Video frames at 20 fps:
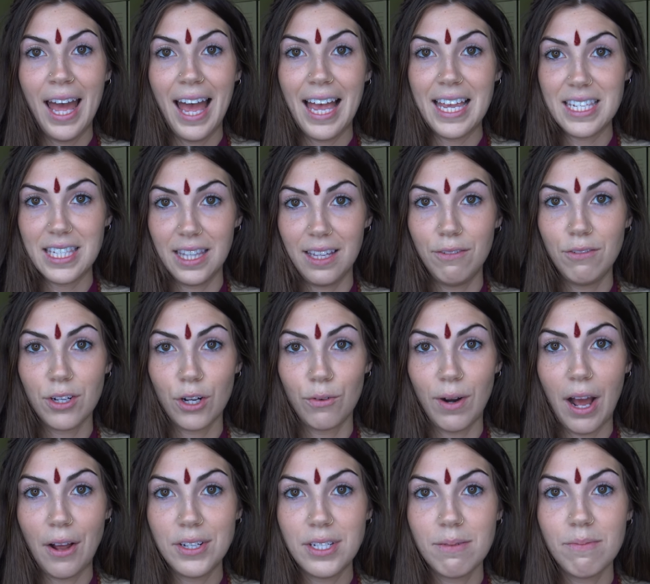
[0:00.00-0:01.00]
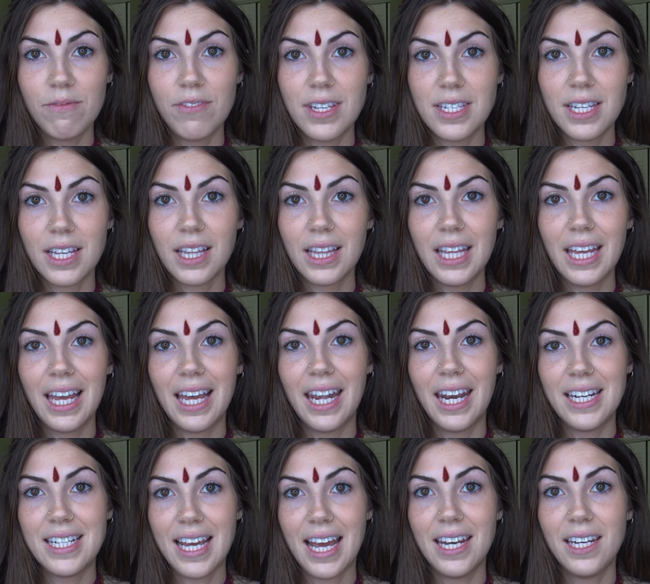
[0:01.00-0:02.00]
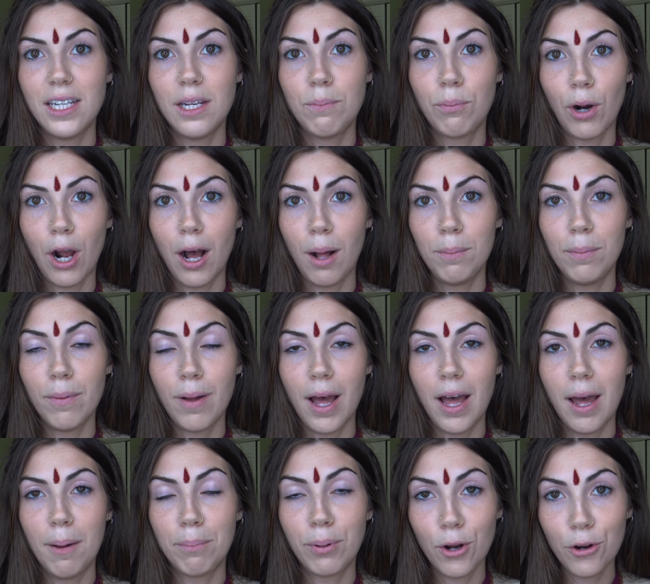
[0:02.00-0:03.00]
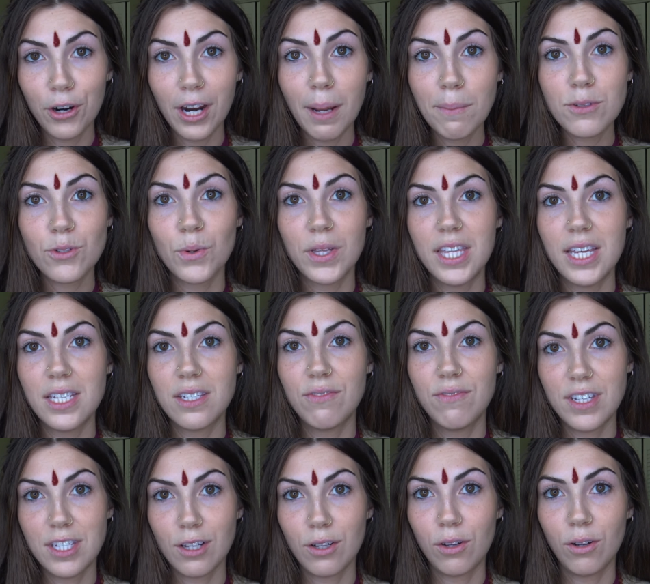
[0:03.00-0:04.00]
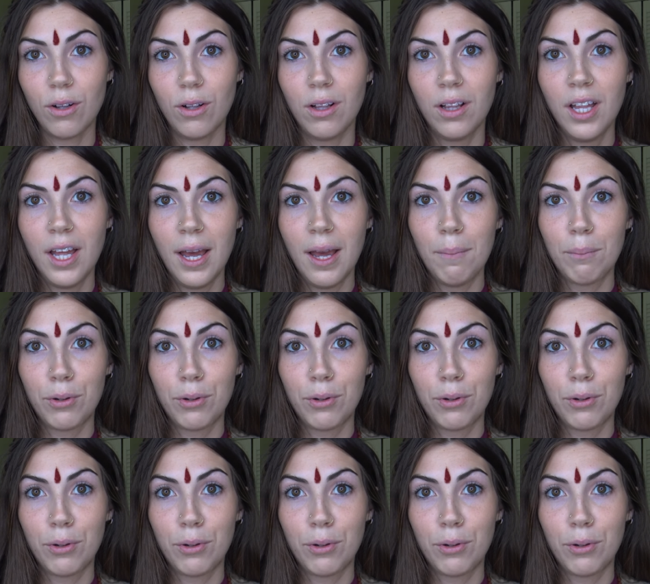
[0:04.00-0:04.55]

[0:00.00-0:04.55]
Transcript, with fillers: has lived around him physically and attended programs with his physical